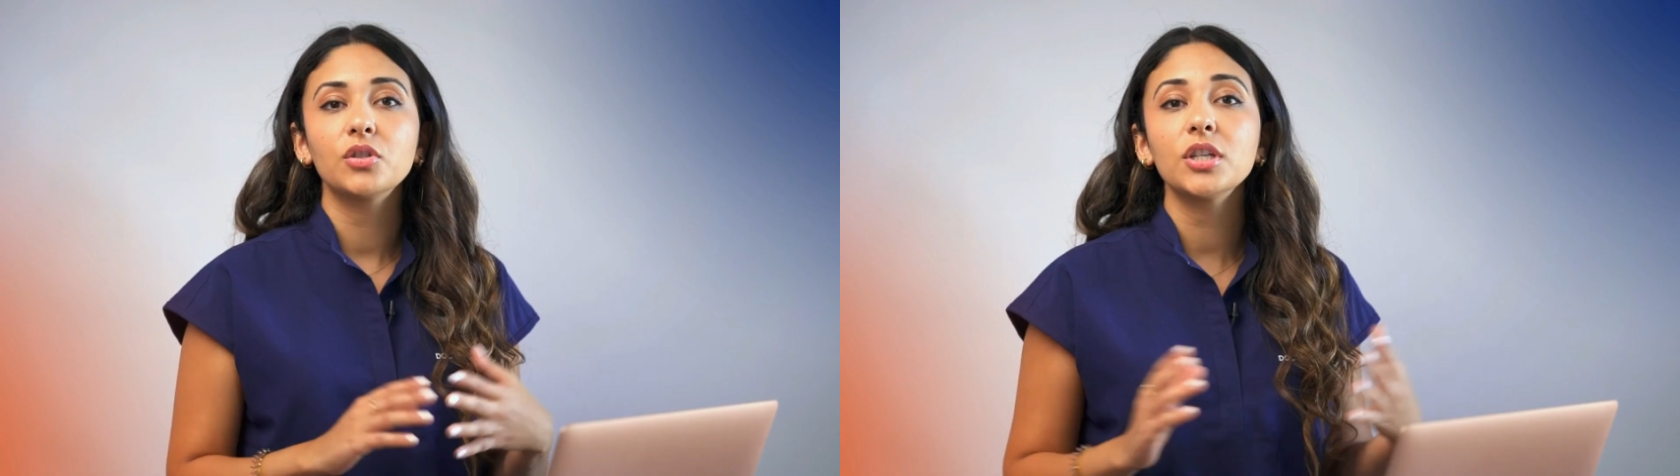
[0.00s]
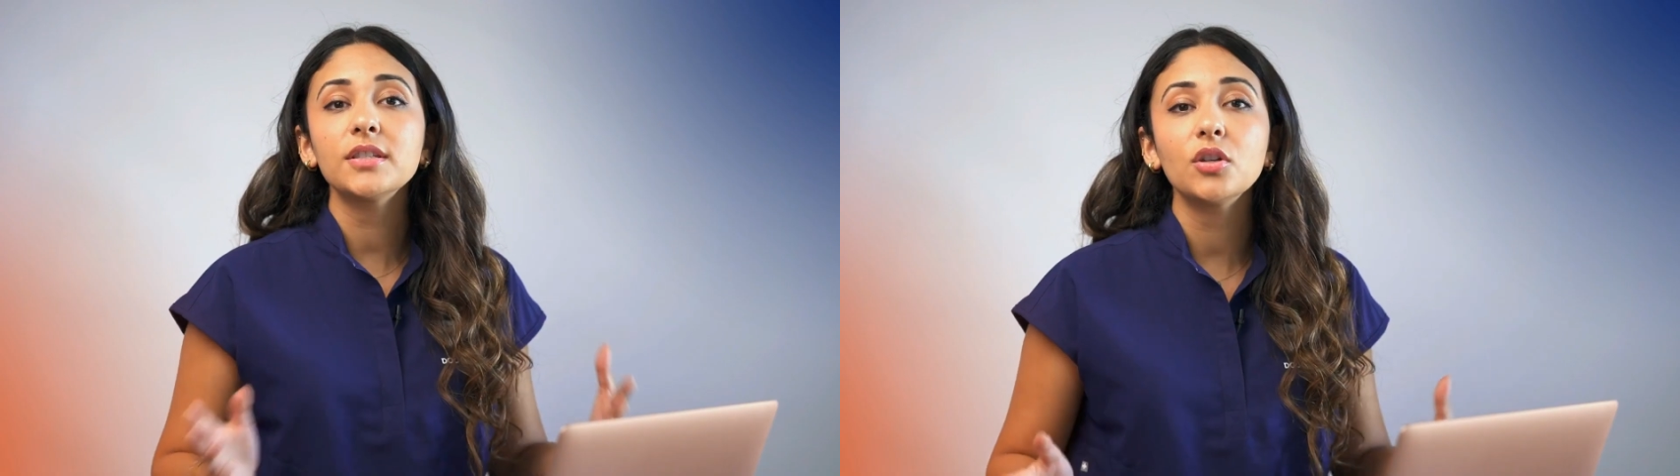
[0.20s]

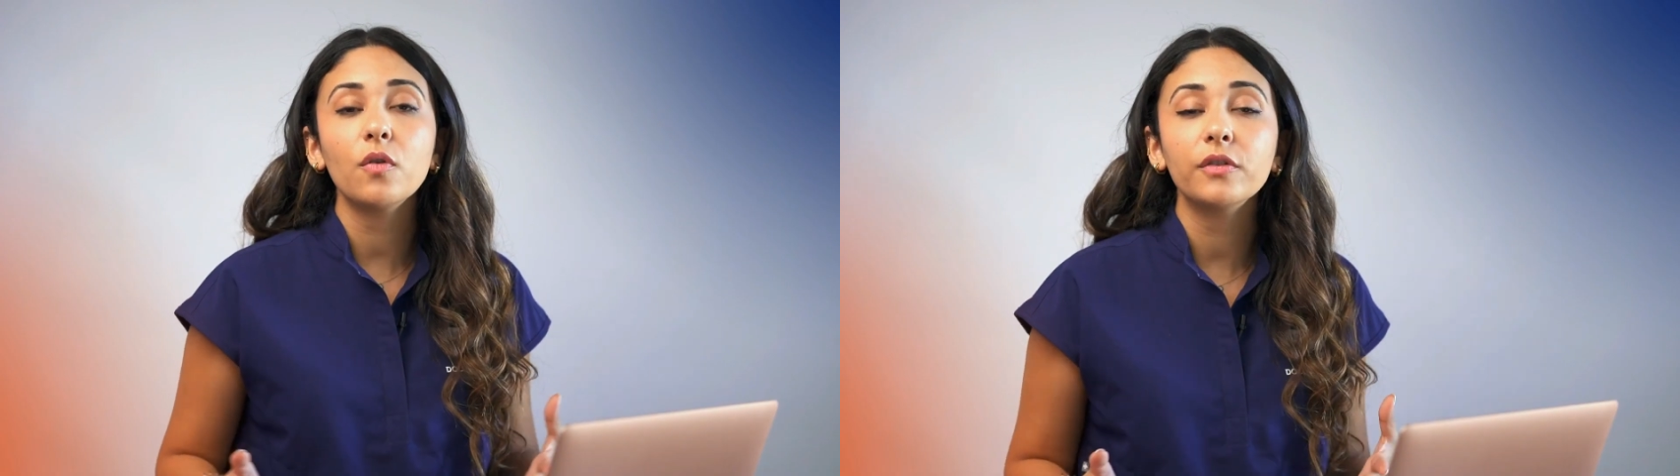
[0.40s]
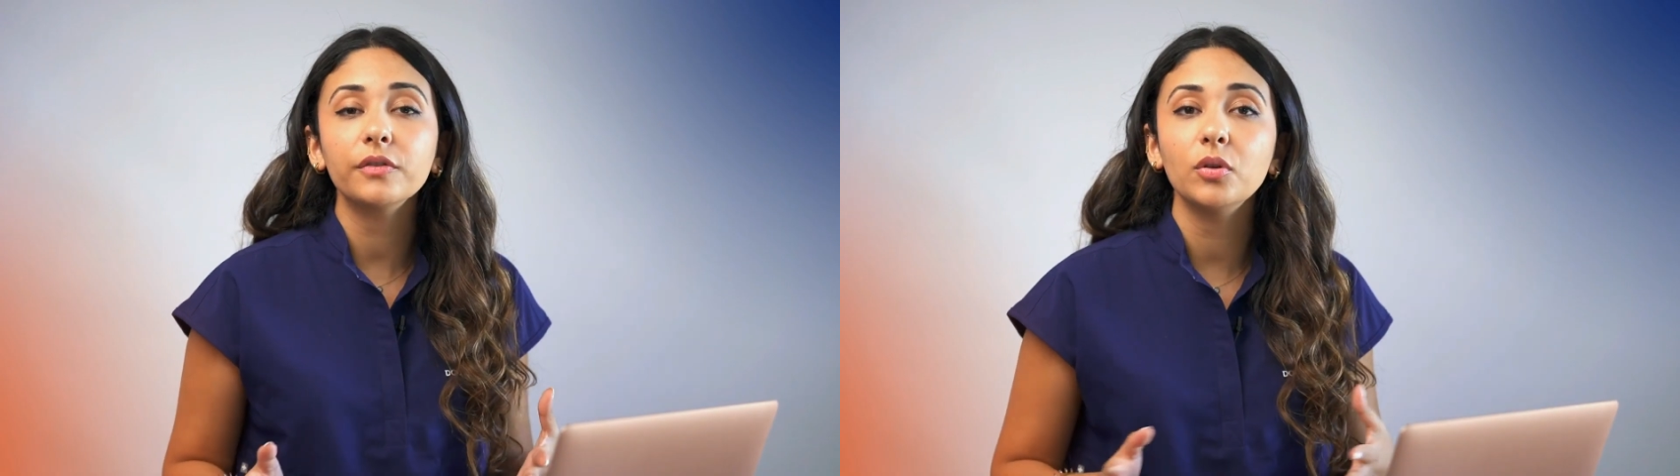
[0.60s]
Just an
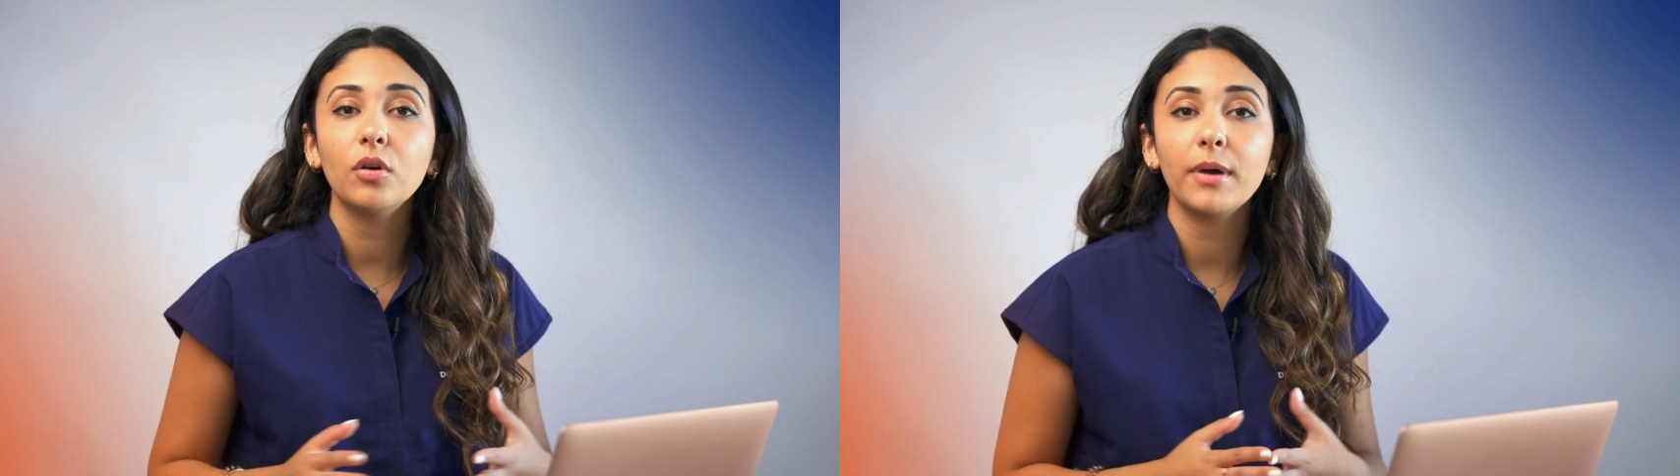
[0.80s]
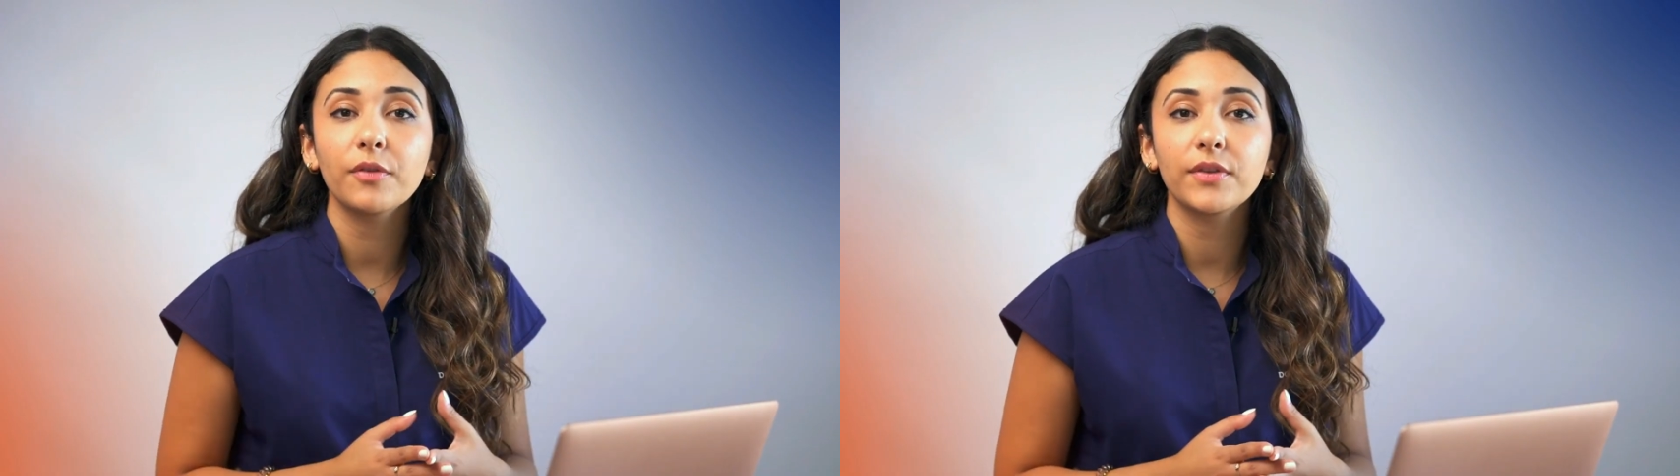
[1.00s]
overview
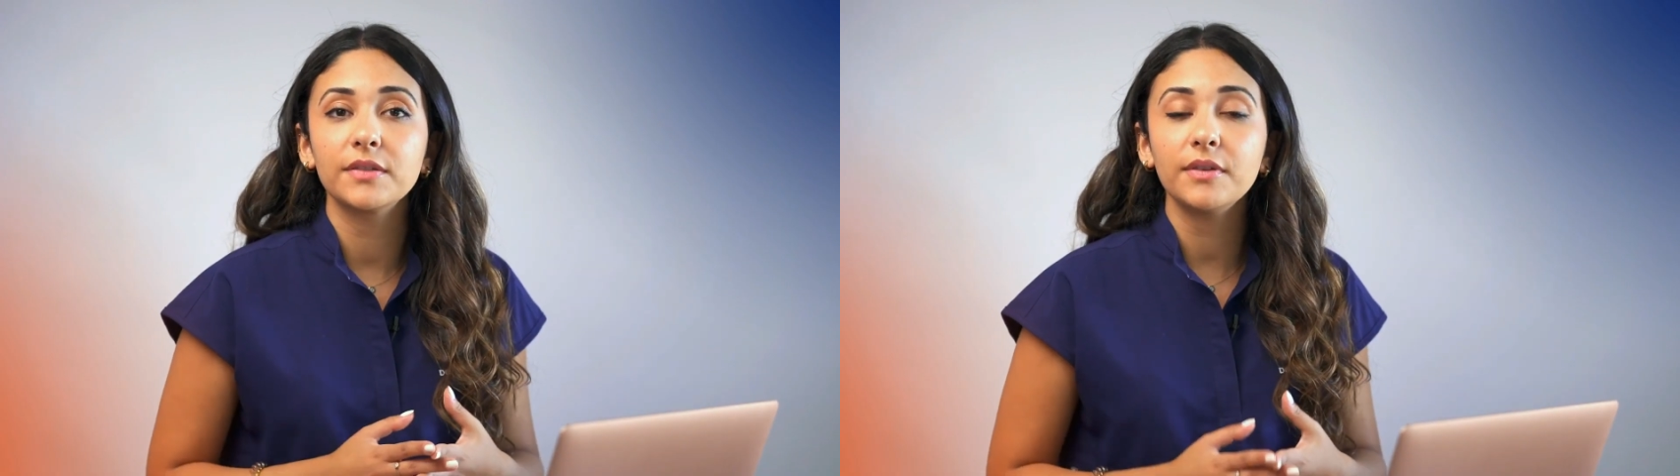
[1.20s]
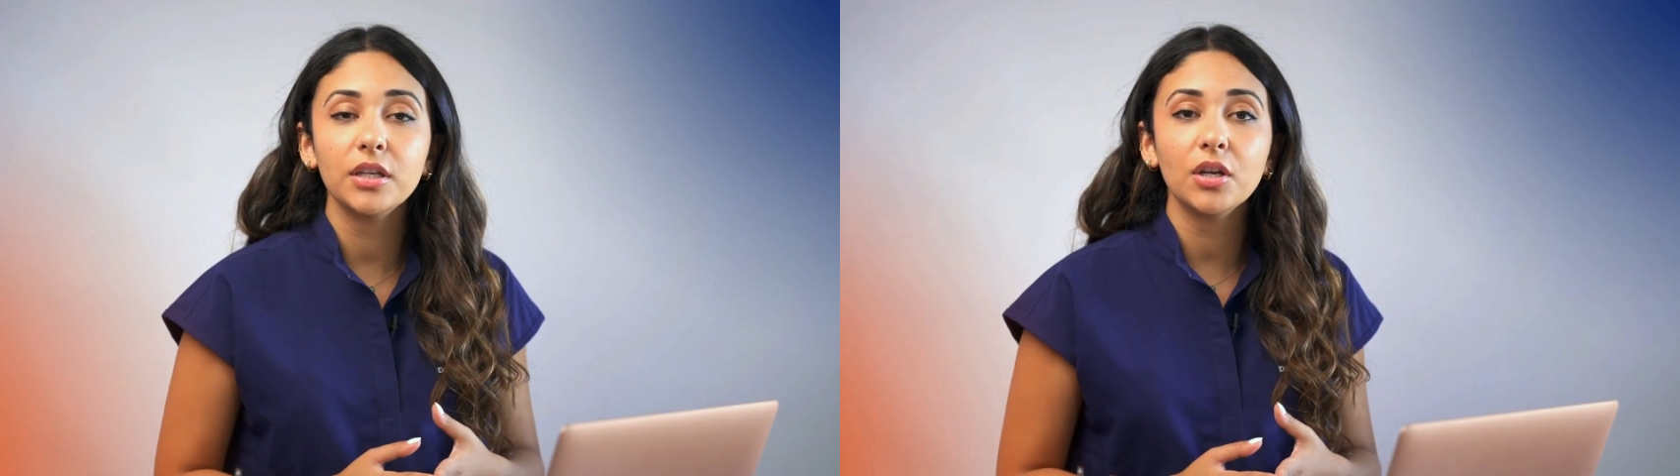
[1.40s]
about this
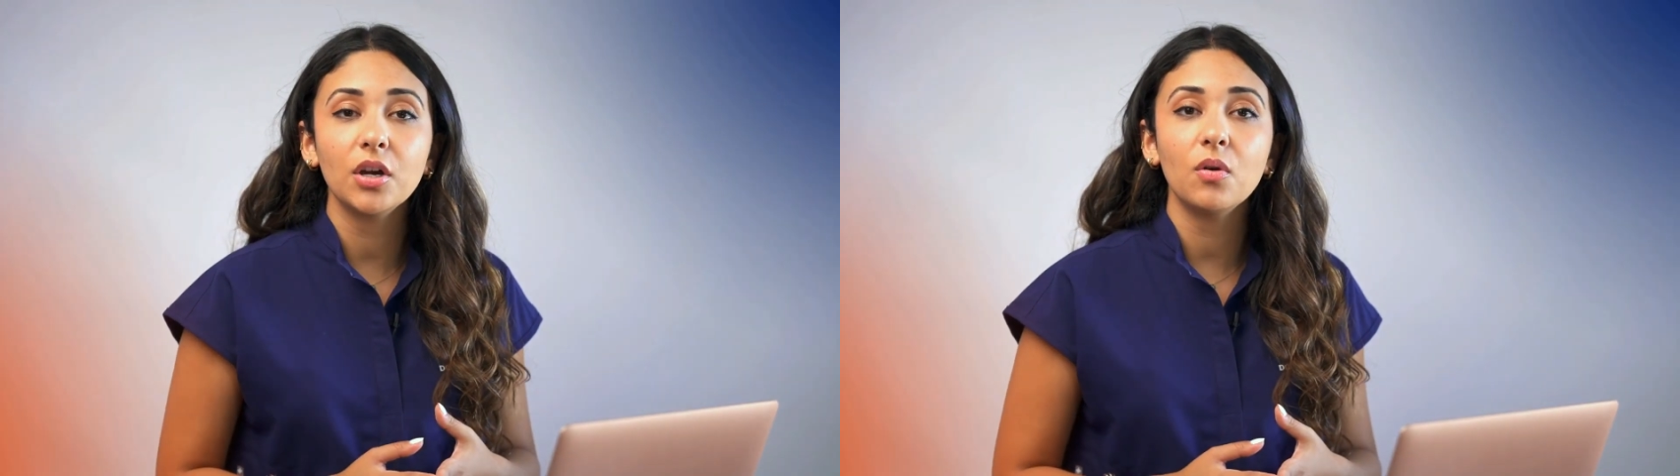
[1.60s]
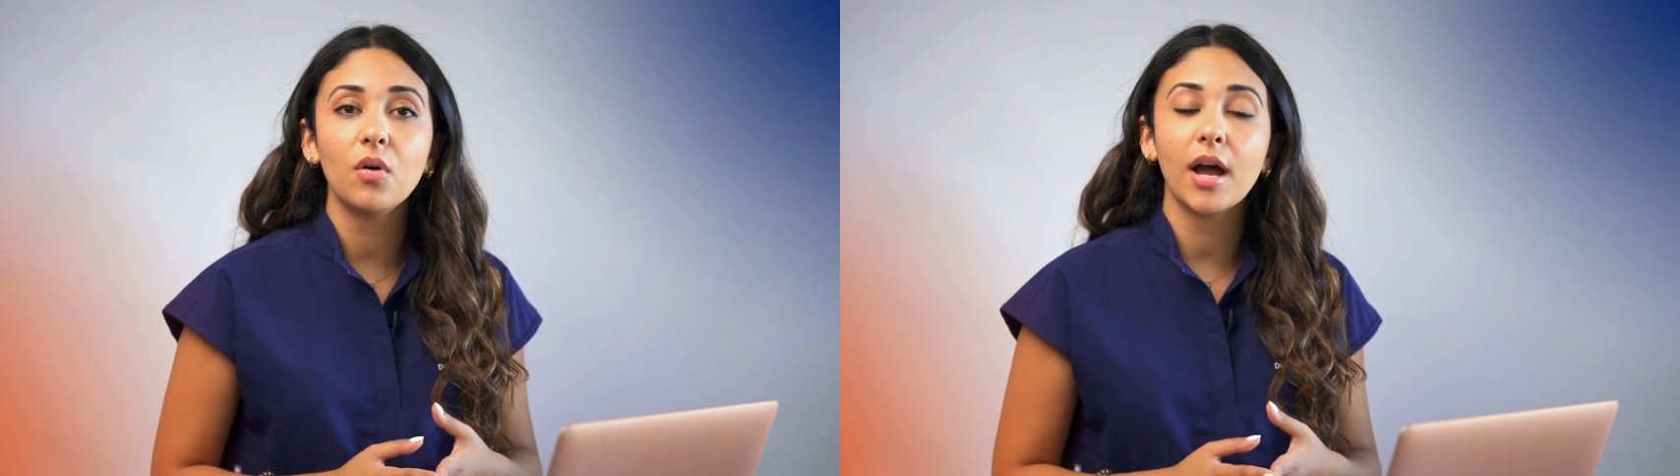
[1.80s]
video,